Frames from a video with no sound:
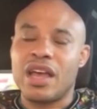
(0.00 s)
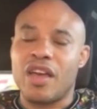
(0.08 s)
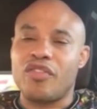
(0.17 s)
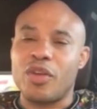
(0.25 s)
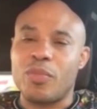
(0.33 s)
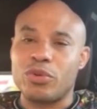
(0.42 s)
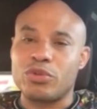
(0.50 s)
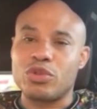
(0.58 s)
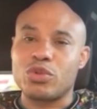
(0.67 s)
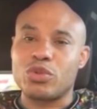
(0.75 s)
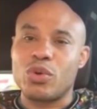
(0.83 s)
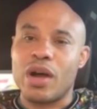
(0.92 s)
if you put
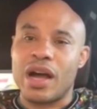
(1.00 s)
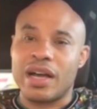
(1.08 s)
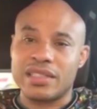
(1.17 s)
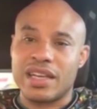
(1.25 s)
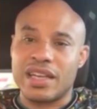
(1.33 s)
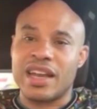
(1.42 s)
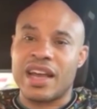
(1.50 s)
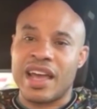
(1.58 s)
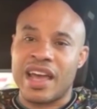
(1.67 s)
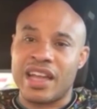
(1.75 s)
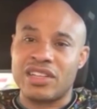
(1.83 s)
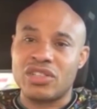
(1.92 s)
these two guys in a
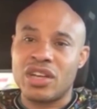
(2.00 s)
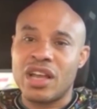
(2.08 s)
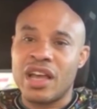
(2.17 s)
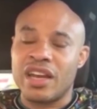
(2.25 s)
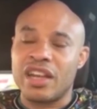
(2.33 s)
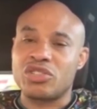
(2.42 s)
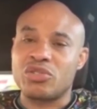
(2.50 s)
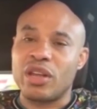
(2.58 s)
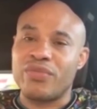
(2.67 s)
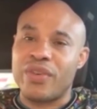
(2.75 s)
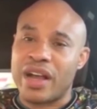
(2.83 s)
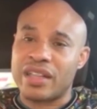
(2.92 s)
cage, in a
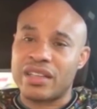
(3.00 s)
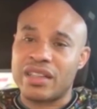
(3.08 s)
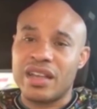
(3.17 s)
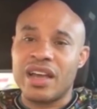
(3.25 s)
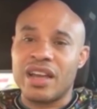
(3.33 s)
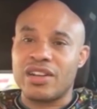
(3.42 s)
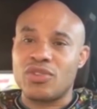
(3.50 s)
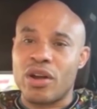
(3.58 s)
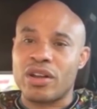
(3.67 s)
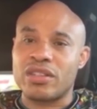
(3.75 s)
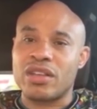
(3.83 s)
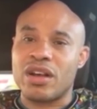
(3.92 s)
street fight, in the
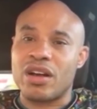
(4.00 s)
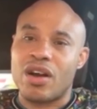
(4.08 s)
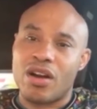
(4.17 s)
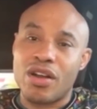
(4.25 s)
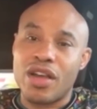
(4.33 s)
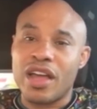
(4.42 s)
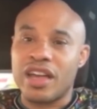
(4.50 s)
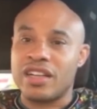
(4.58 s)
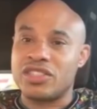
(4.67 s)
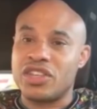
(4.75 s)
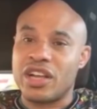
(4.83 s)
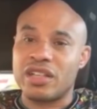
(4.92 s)
trunk of the car, in a
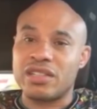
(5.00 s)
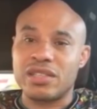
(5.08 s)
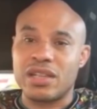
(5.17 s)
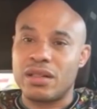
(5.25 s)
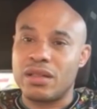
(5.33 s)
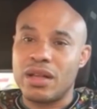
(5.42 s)
jail cell,